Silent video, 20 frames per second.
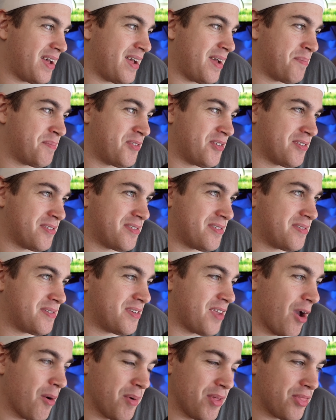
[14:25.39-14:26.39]
I'm
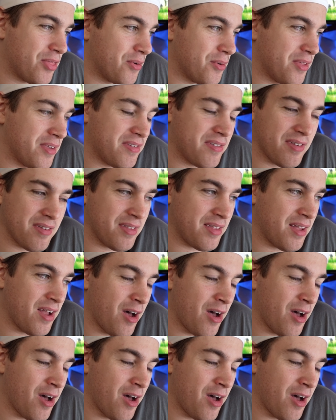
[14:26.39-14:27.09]
just going through this